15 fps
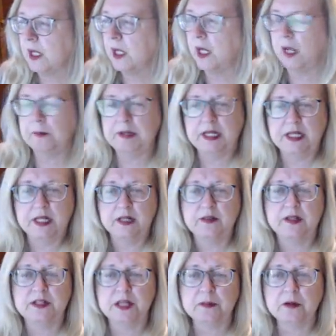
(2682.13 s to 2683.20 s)
I mean,
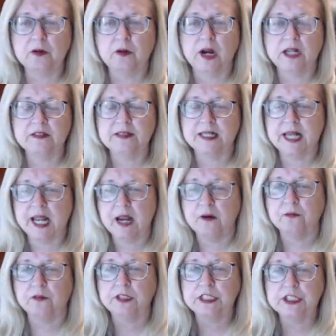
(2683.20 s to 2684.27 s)
the Democrats at
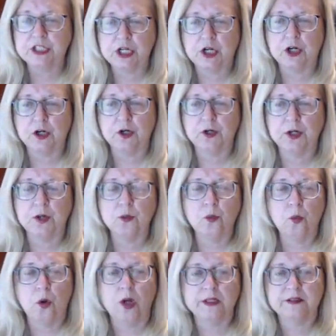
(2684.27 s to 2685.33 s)
every turn
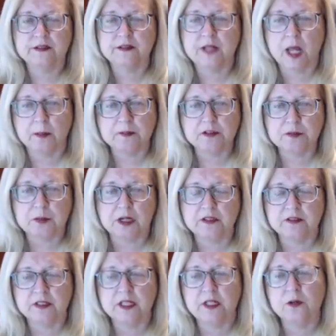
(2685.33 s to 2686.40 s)
want to stop this
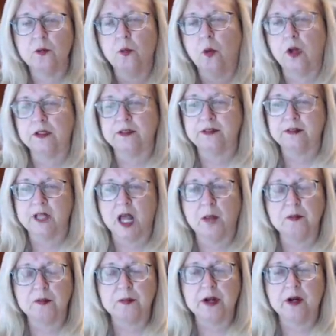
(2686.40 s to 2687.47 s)
president, want to
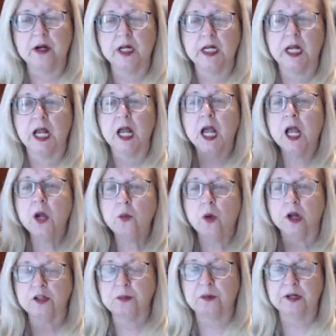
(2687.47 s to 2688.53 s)
stop America,
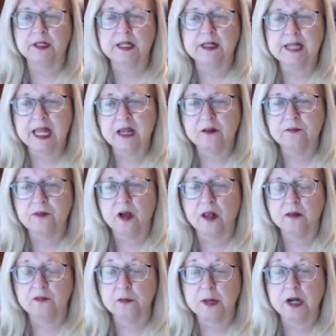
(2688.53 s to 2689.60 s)
want to bring the
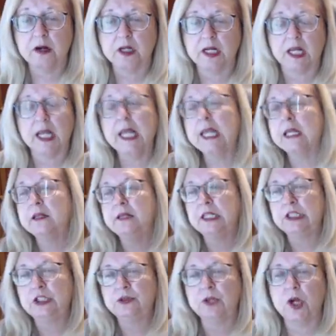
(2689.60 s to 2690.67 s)
downfall of America.
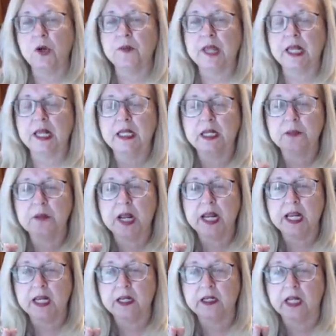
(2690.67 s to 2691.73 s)
Did you know that
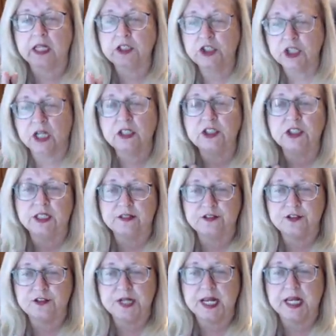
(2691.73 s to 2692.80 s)
a judge
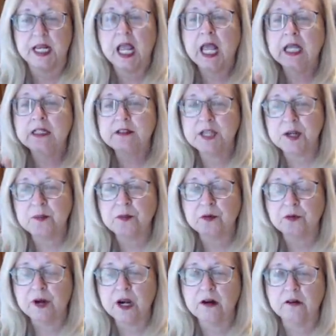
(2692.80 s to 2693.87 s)
yesterday
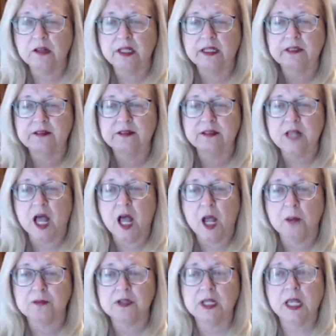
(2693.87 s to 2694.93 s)
temporarily
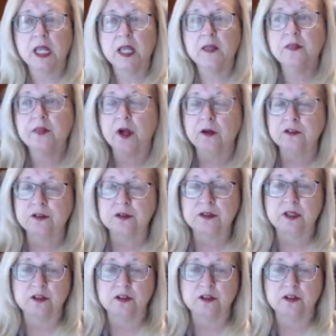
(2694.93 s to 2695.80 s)
stopped Those